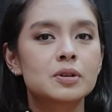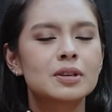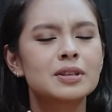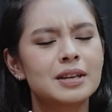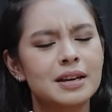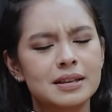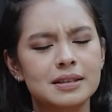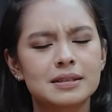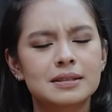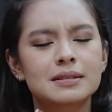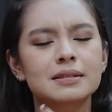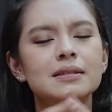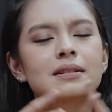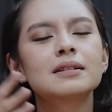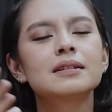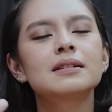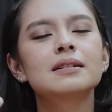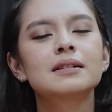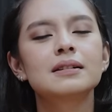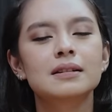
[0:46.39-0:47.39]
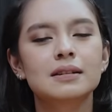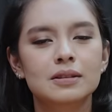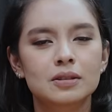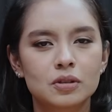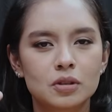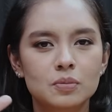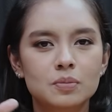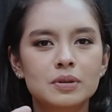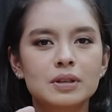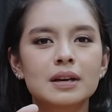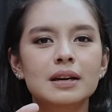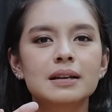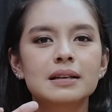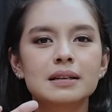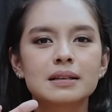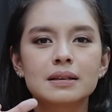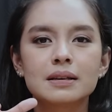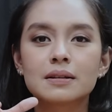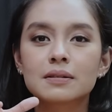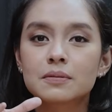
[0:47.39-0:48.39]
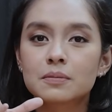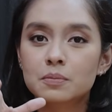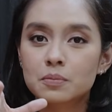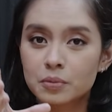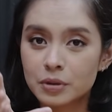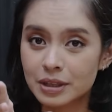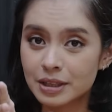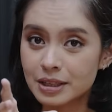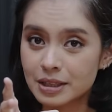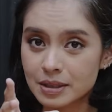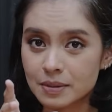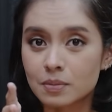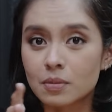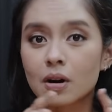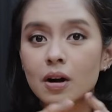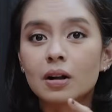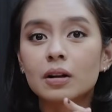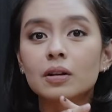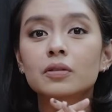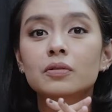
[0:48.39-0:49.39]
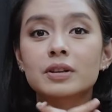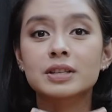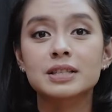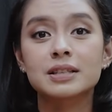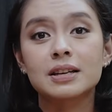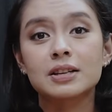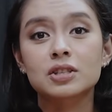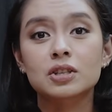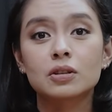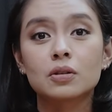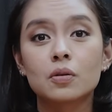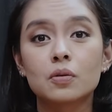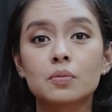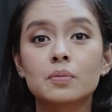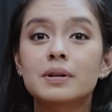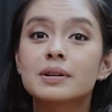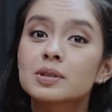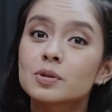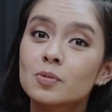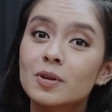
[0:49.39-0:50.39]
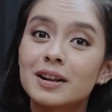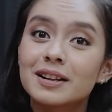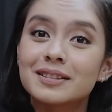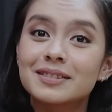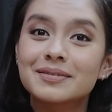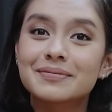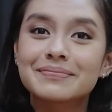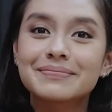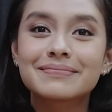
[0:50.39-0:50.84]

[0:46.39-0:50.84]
And yes, it could be a pretty small residential home as well.